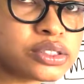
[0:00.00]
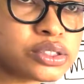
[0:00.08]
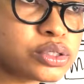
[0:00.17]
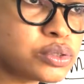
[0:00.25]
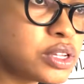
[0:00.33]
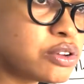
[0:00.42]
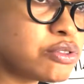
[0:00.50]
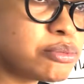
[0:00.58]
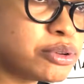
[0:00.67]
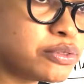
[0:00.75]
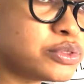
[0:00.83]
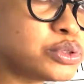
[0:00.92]
So they
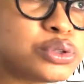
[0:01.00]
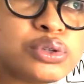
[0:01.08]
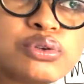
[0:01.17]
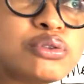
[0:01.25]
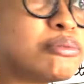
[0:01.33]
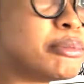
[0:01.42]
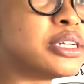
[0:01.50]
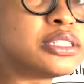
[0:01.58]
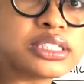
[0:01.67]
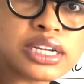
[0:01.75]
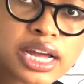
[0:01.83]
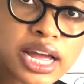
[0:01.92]
remove too
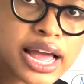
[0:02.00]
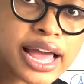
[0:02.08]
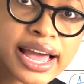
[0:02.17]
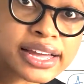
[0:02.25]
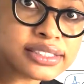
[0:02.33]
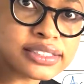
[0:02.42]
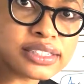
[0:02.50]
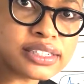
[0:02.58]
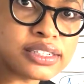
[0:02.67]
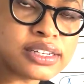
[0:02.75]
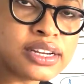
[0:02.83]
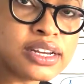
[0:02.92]
much
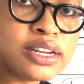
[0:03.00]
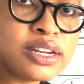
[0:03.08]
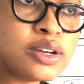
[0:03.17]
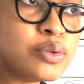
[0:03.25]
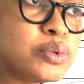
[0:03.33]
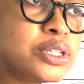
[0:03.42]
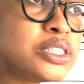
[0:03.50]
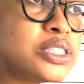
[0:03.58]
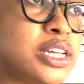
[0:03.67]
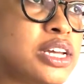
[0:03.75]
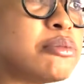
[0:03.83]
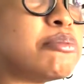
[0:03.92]
acid, which
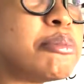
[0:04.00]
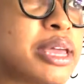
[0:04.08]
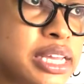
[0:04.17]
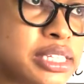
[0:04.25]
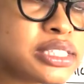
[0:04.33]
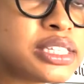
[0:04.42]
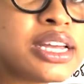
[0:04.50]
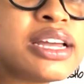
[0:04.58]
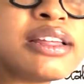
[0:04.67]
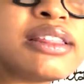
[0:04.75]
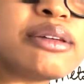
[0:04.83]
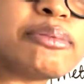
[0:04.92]
then makes
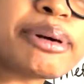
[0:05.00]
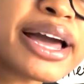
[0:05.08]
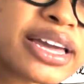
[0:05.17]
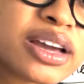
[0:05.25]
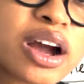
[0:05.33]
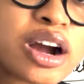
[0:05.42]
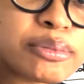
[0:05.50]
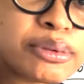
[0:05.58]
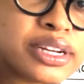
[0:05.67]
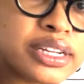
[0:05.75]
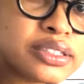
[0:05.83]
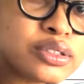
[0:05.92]
the
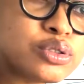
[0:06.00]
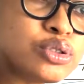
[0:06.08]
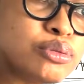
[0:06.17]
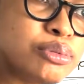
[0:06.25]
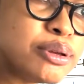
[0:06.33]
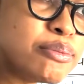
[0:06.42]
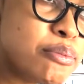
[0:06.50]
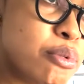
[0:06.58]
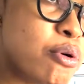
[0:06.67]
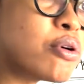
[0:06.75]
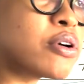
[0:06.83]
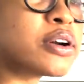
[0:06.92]
bicarbonate to be
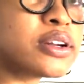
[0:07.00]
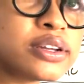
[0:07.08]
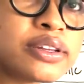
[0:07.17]
more